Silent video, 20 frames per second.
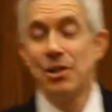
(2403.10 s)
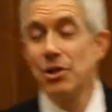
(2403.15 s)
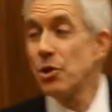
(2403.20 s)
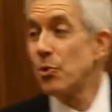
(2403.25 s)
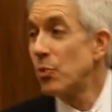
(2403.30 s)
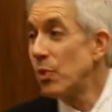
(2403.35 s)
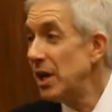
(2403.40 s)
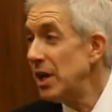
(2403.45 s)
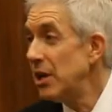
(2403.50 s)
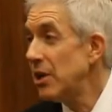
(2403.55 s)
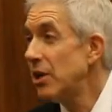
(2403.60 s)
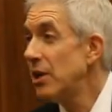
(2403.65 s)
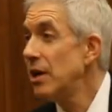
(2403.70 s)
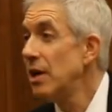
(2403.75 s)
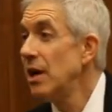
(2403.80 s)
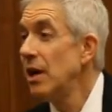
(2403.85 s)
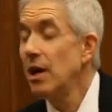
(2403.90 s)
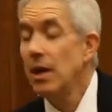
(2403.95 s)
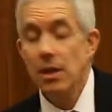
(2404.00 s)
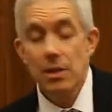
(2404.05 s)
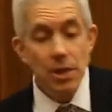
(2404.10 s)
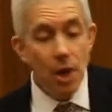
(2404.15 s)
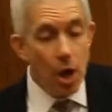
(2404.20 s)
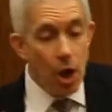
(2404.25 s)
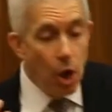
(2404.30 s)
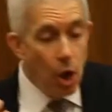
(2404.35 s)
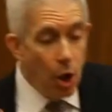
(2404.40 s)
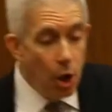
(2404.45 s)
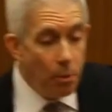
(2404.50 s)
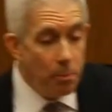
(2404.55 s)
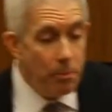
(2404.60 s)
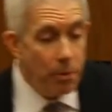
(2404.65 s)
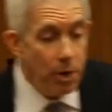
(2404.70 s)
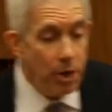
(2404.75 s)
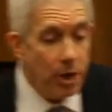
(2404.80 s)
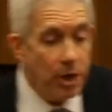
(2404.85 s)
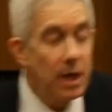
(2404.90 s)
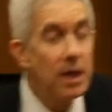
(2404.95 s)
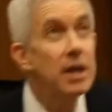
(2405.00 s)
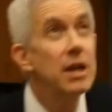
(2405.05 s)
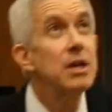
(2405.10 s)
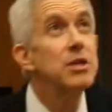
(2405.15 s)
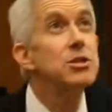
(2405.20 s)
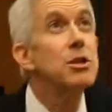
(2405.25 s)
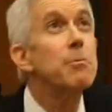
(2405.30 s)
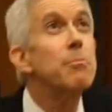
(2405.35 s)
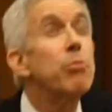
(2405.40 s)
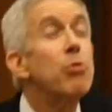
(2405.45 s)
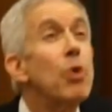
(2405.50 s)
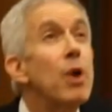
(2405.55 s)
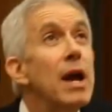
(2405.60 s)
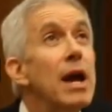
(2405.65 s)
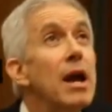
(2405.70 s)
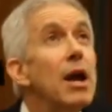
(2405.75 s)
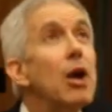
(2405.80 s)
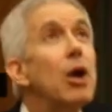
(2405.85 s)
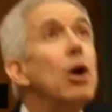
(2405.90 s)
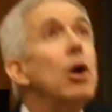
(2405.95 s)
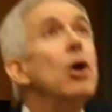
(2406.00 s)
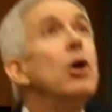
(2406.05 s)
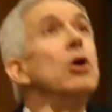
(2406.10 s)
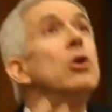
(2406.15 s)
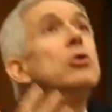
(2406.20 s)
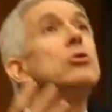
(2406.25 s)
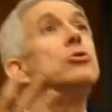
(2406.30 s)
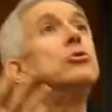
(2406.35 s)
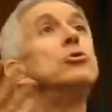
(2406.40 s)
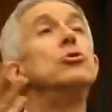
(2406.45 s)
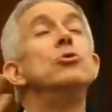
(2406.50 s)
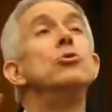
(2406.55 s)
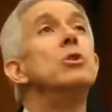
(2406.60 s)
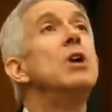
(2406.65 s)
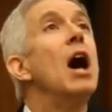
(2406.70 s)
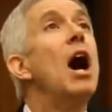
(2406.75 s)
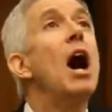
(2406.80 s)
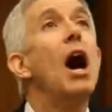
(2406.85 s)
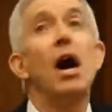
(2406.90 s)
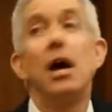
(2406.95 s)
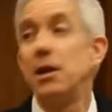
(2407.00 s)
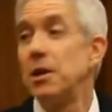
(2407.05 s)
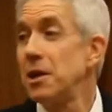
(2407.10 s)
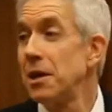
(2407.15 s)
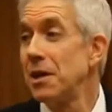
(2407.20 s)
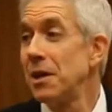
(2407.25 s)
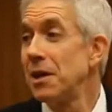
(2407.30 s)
to the reader, the whole book is a prayer to God.